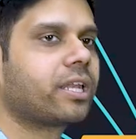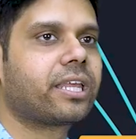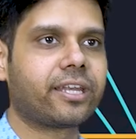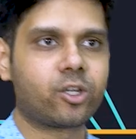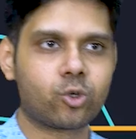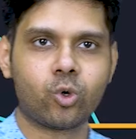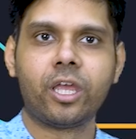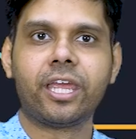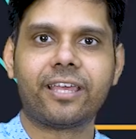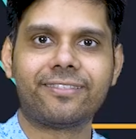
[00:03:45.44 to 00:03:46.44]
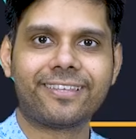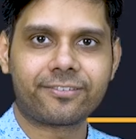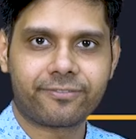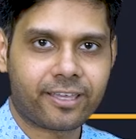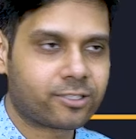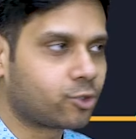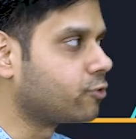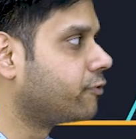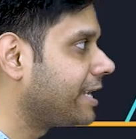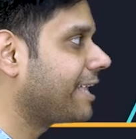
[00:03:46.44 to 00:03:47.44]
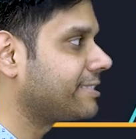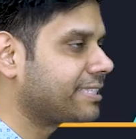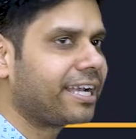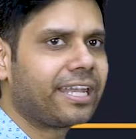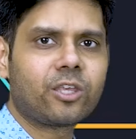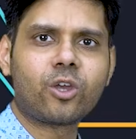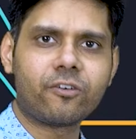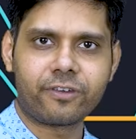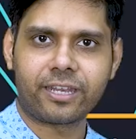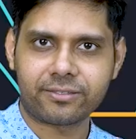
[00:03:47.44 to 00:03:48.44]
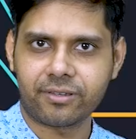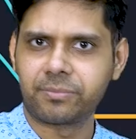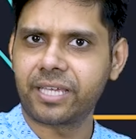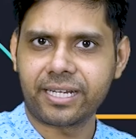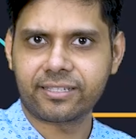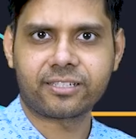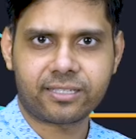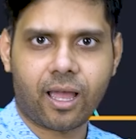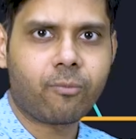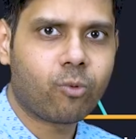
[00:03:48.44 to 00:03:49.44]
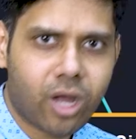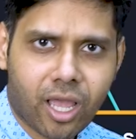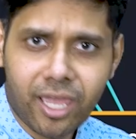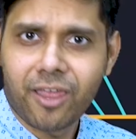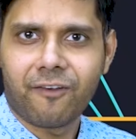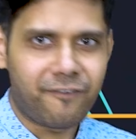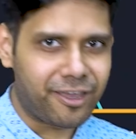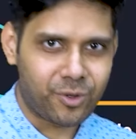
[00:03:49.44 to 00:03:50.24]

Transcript: get into in this phase. So freelance writing, you have various websites such as Upwork where you